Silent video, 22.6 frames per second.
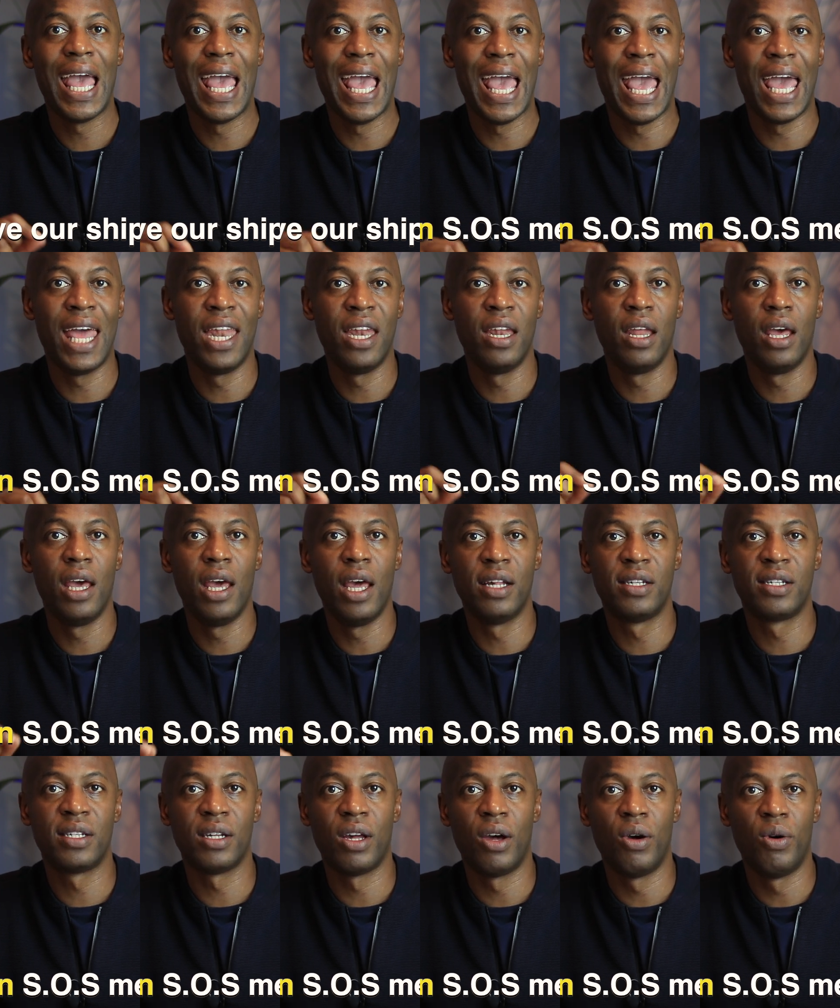an
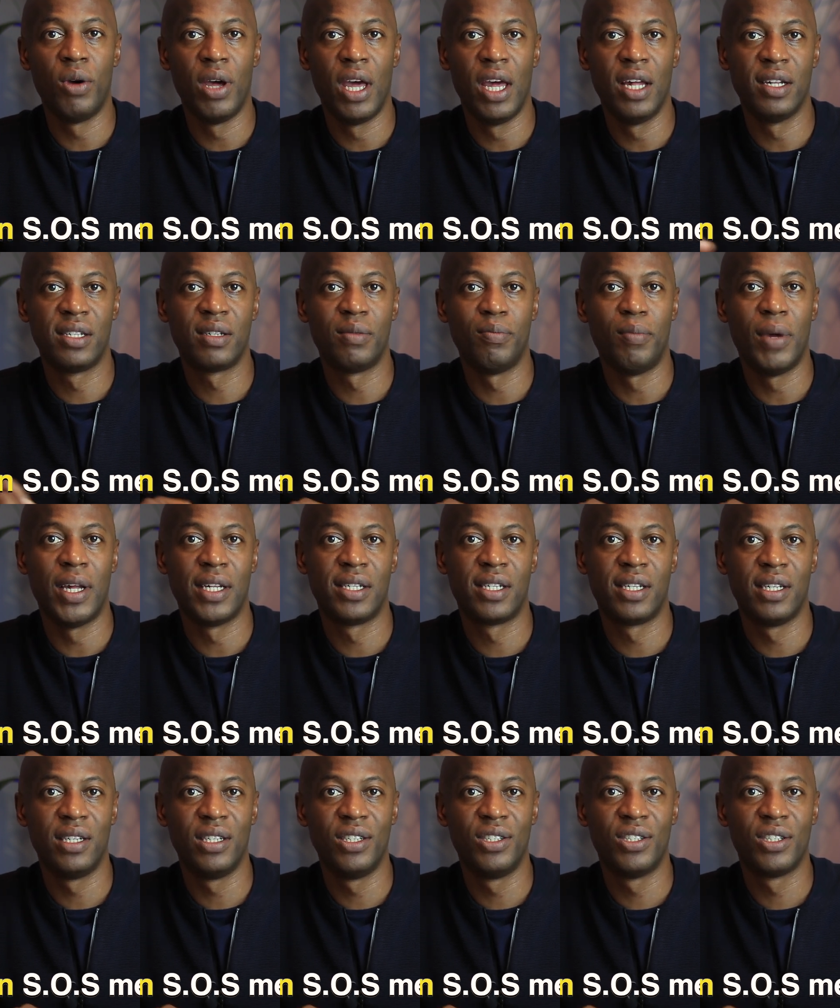S O S
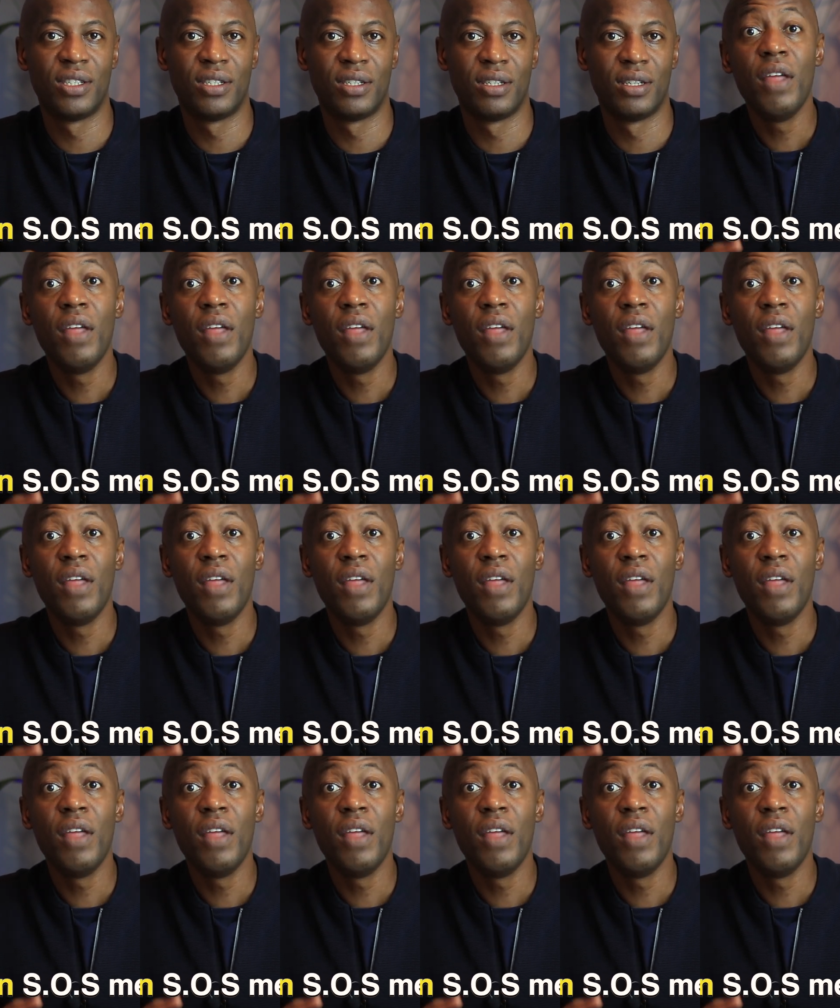message.